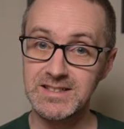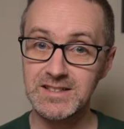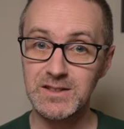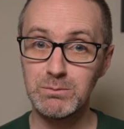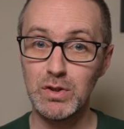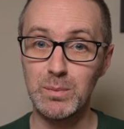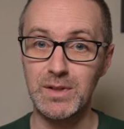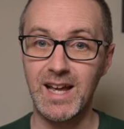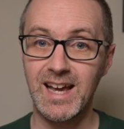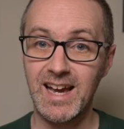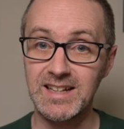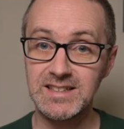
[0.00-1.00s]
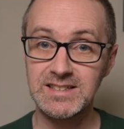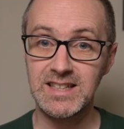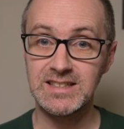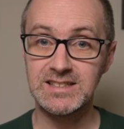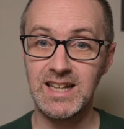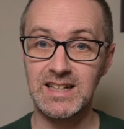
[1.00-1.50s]
a sense of movement and
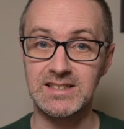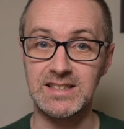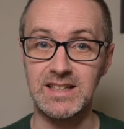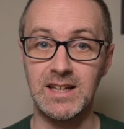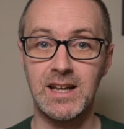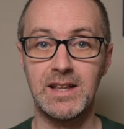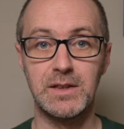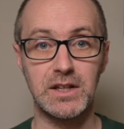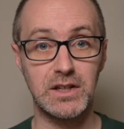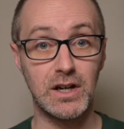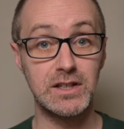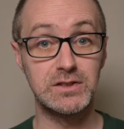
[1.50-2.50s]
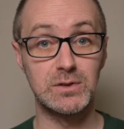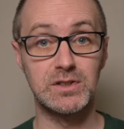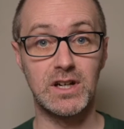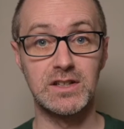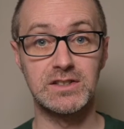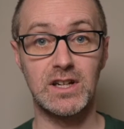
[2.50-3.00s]
intentionality that guides your
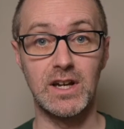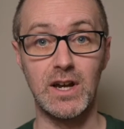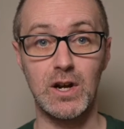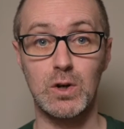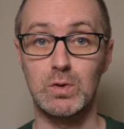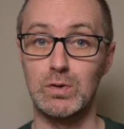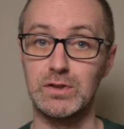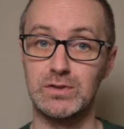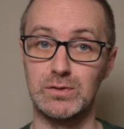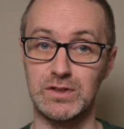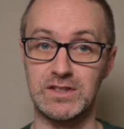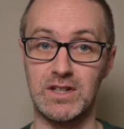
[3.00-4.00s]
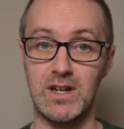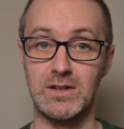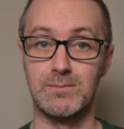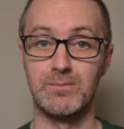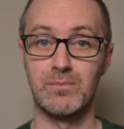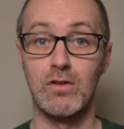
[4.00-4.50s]
diner's eye across your design.
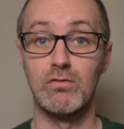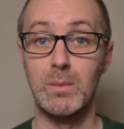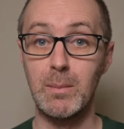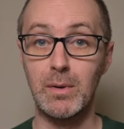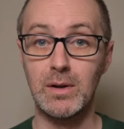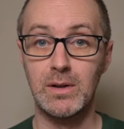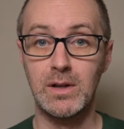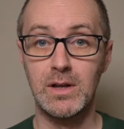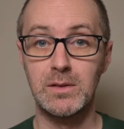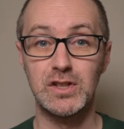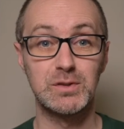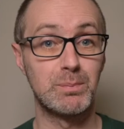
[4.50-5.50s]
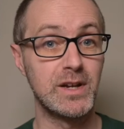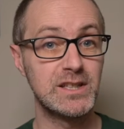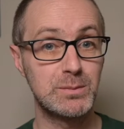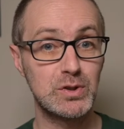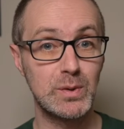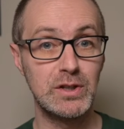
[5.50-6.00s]
Remember, the space
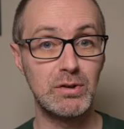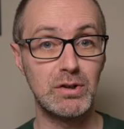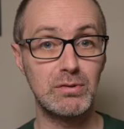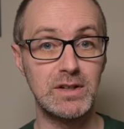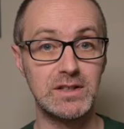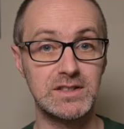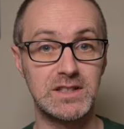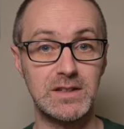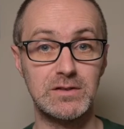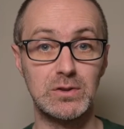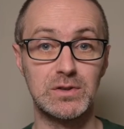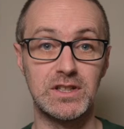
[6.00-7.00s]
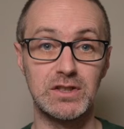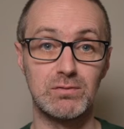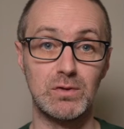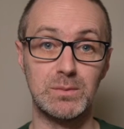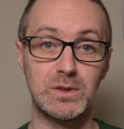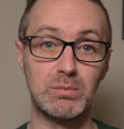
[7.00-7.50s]
between your ingredients gives your dish
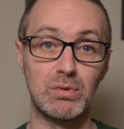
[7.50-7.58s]
room to